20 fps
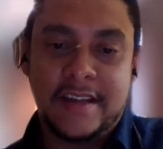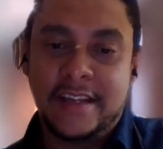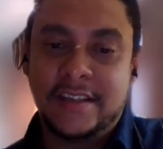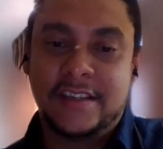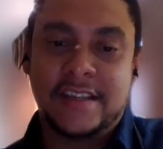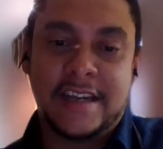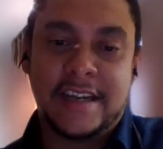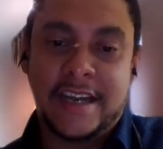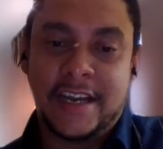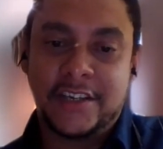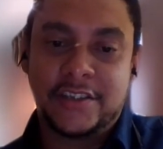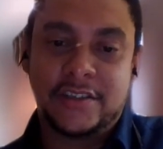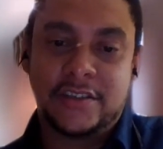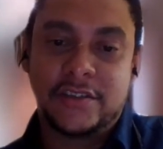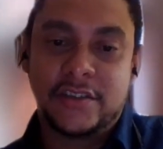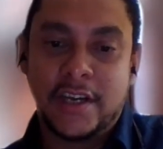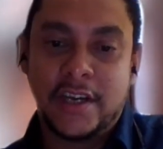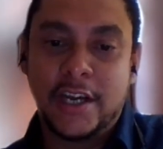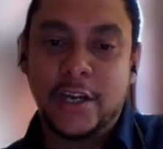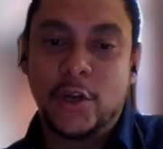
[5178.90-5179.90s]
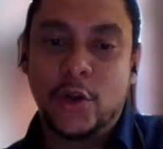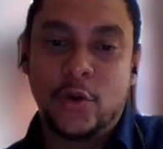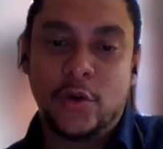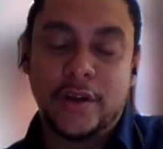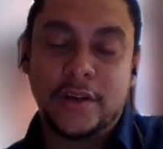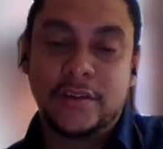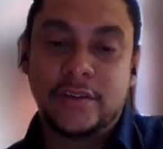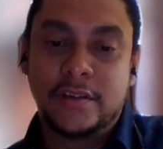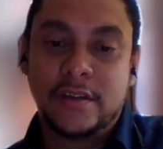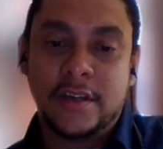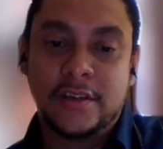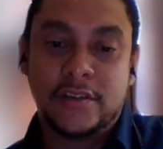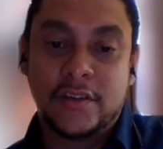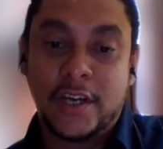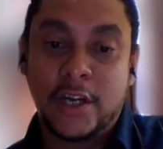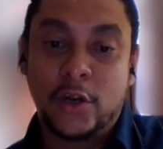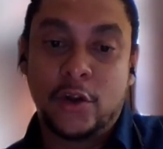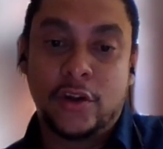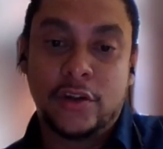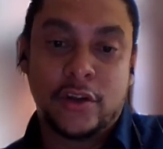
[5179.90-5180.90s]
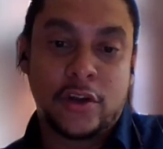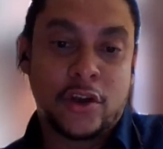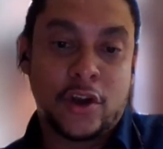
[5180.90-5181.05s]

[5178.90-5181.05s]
international trade law and trade law on